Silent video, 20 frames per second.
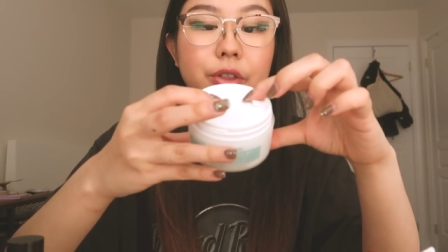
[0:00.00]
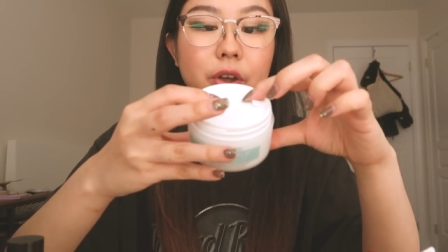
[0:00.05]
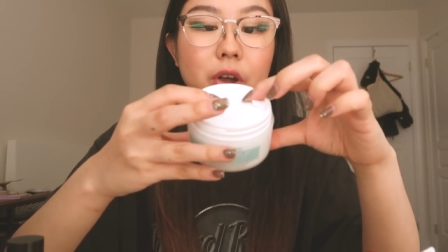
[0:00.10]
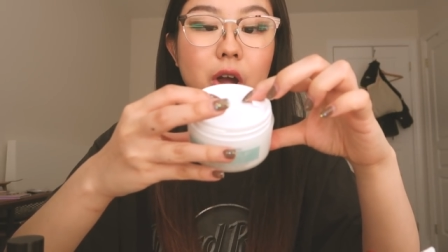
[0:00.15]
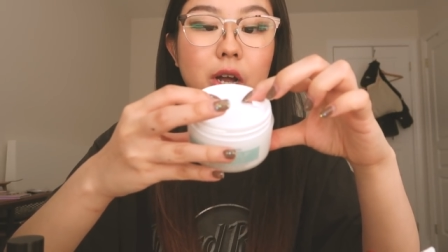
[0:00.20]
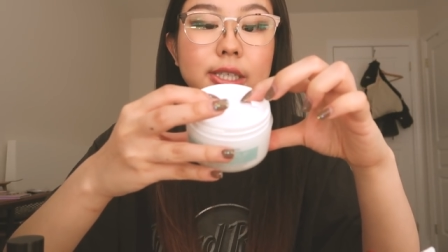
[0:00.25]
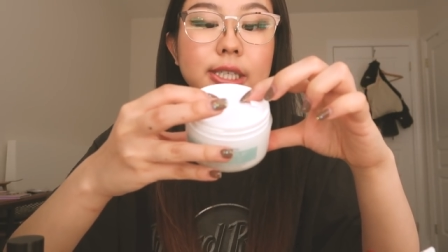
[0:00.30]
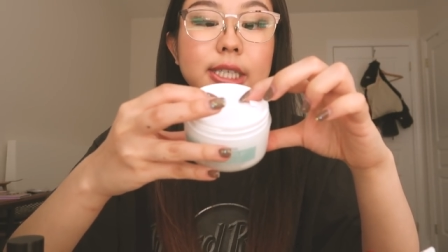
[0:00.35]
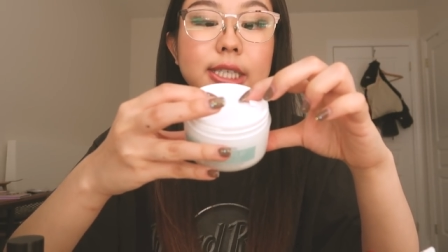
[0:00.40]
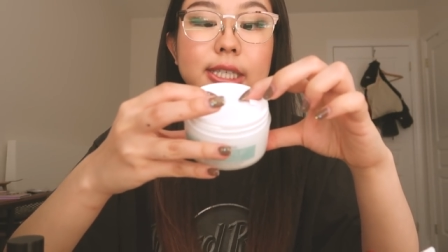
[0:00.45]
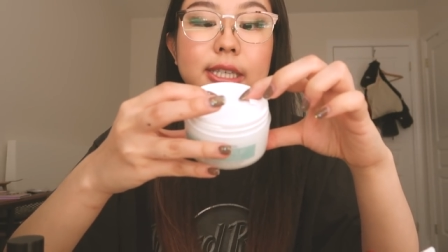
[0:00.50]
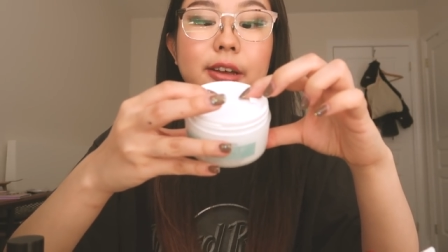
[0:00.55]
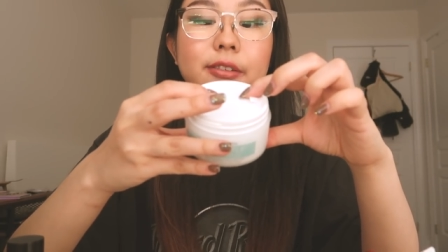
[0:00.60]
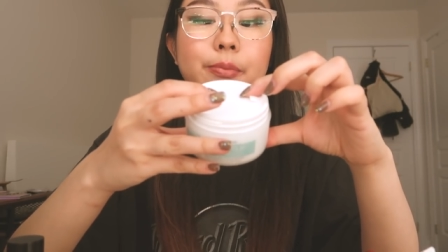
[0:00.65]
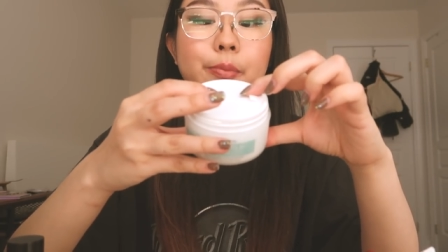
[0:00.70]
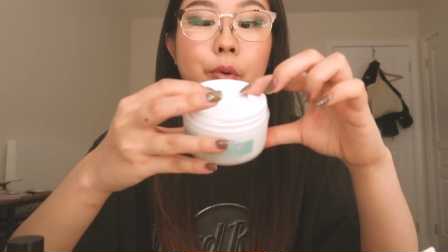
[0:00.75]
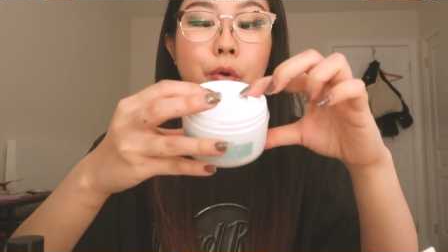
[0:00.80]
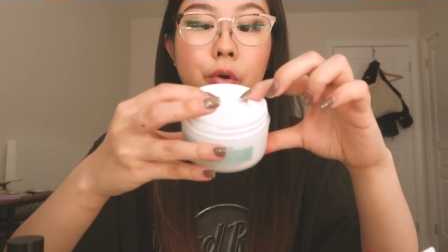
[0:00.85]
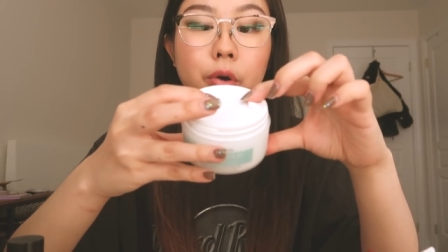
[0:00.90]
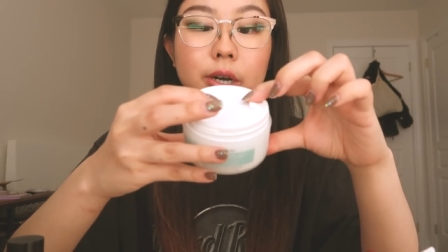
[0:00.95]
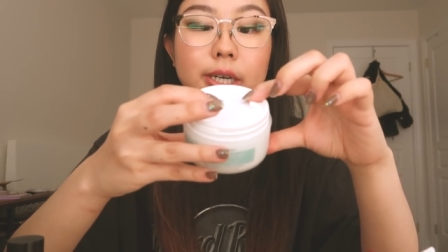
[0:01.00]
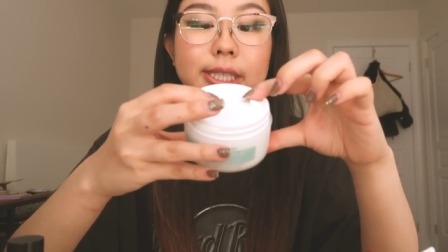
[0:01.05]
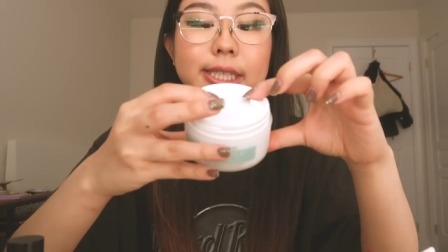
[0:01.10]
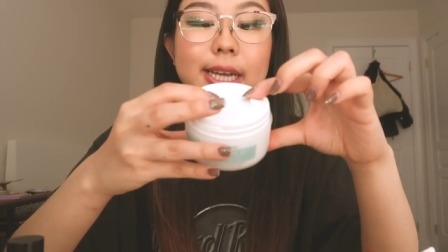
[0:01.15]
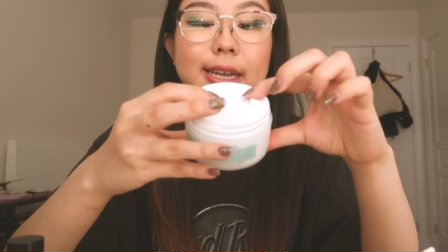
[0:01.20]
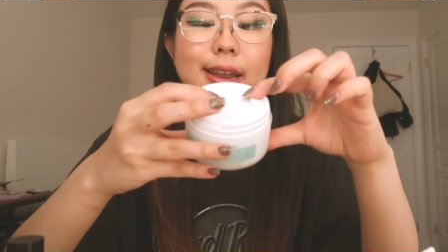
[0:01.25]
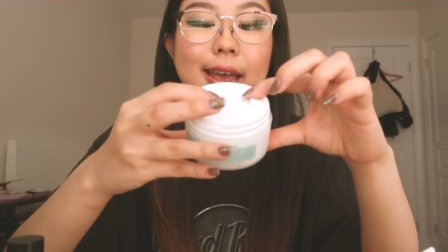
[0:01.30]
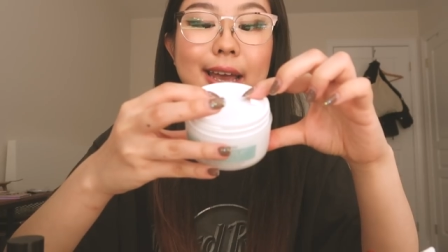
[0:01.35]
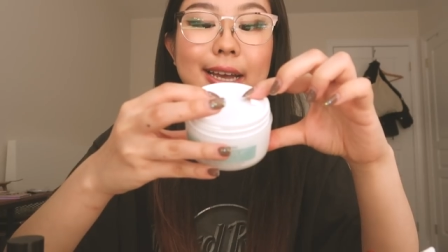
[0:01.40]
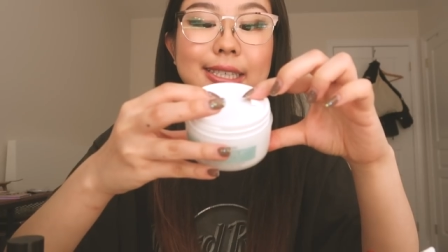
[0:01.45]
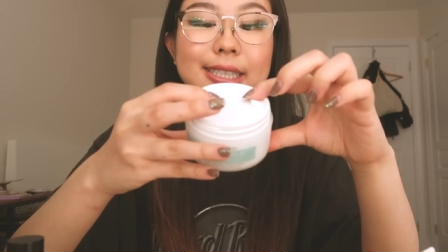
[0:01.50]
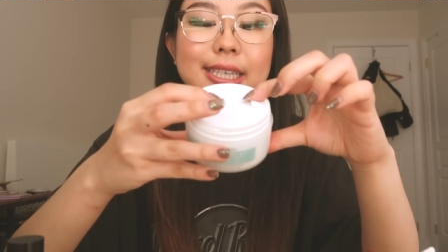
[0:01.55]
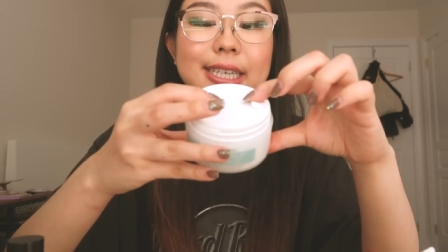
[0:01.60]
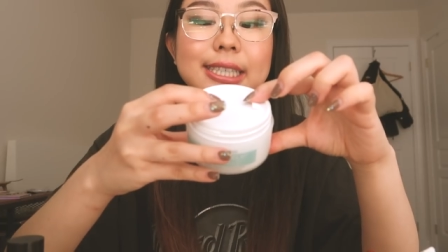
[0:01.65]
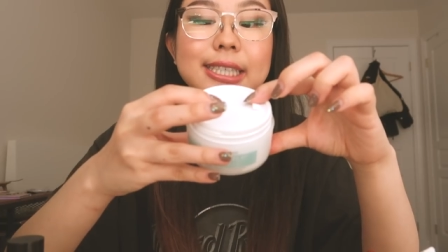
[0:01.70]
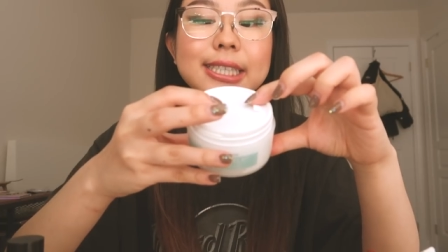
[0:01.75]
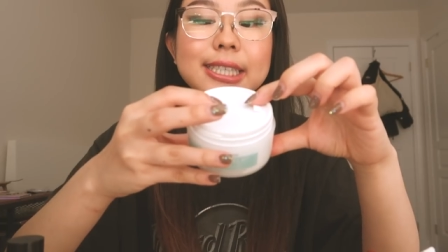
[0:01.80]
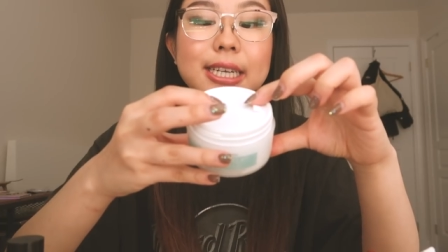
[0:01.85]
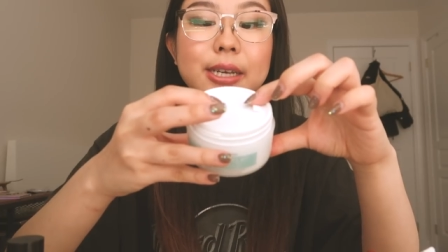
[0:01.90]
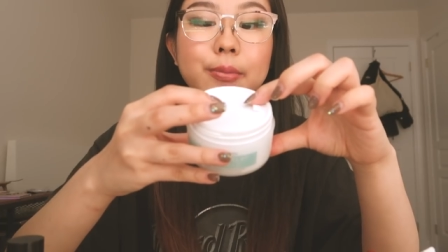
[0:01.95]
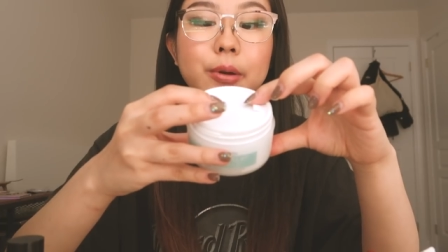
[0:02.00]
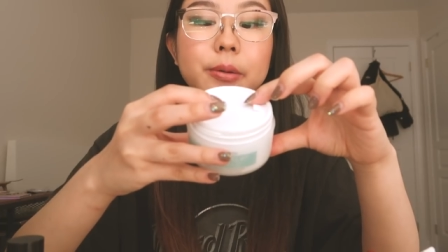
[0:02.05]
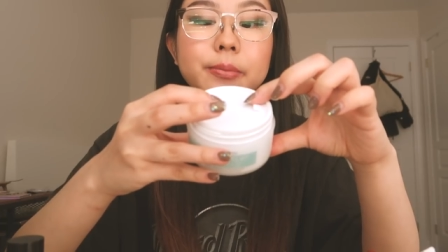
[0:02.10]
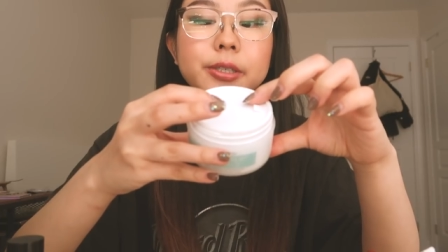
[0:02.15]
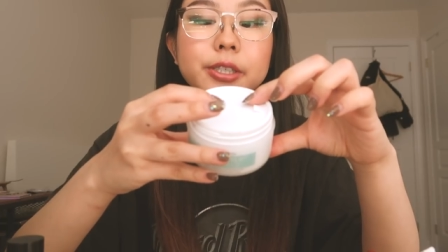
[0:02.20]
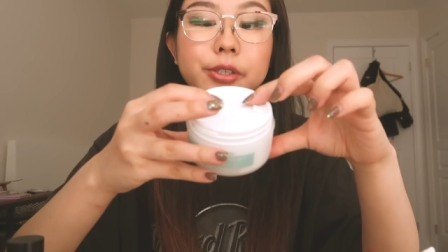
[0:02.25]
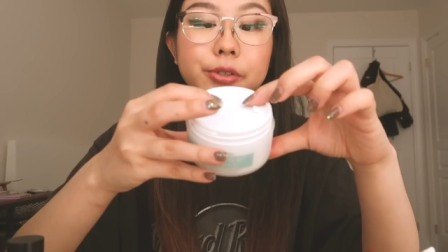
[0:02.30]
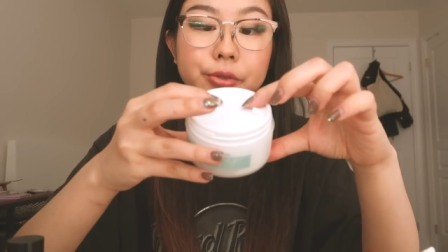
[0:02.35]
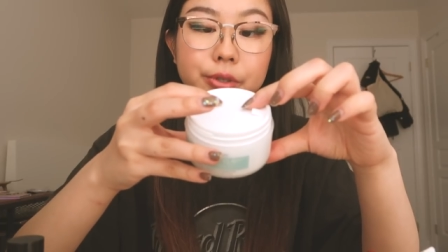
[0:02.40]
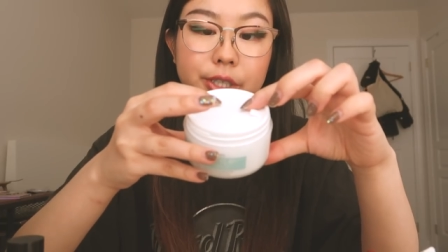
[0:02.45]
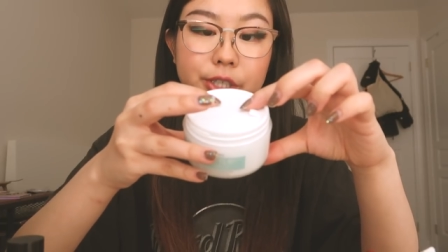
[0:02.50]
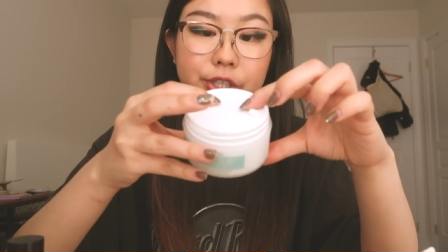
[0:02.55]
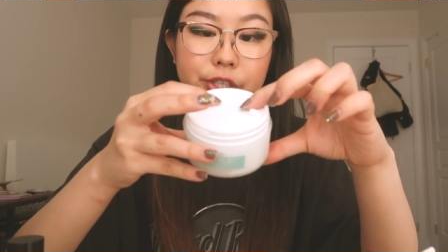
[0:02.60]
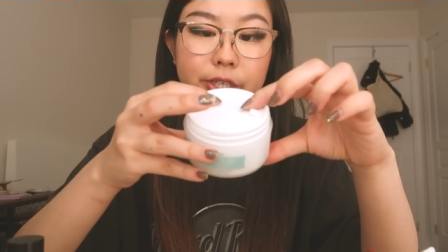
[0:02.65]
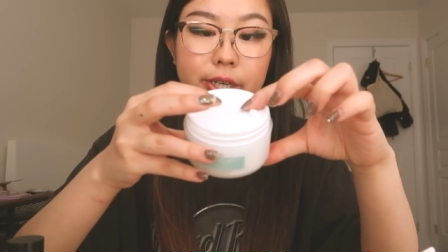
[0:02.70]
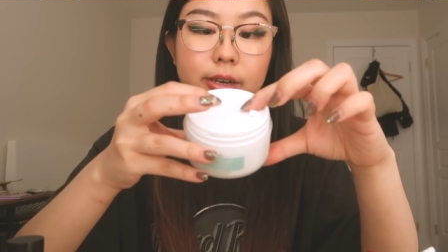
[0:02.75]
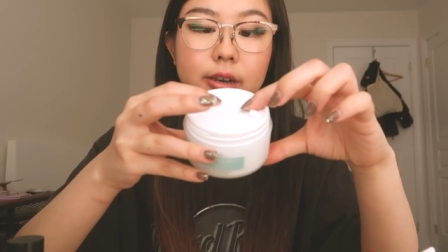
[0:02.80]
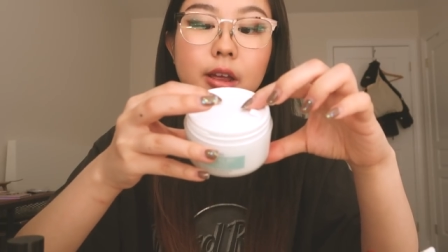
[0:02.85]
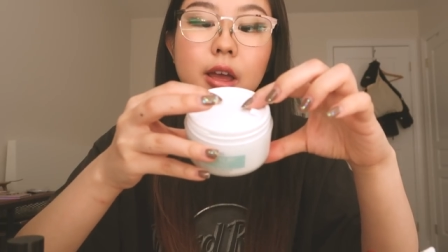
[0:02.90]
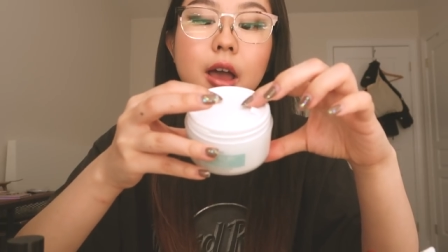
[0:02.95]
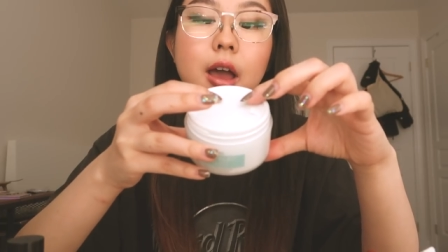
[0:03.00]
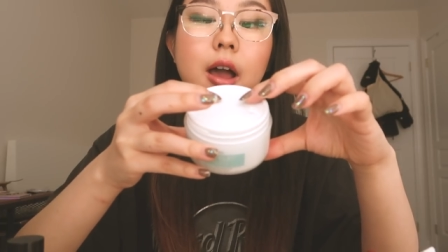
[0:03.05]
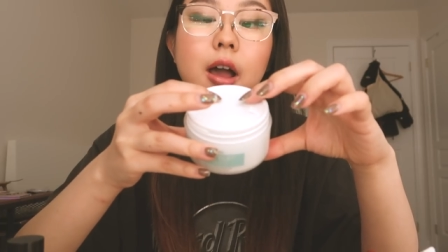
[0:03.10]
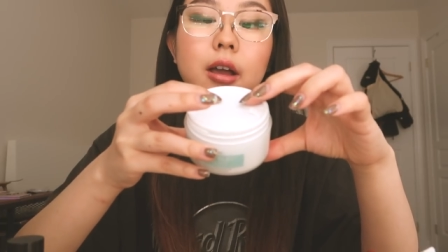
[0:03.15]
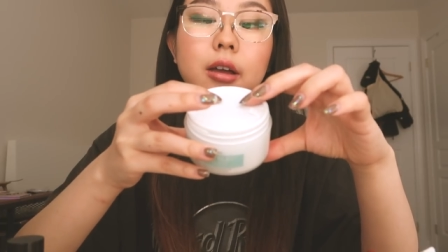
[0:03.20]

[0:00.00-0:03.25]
the causes of pores and excess sebum secretion,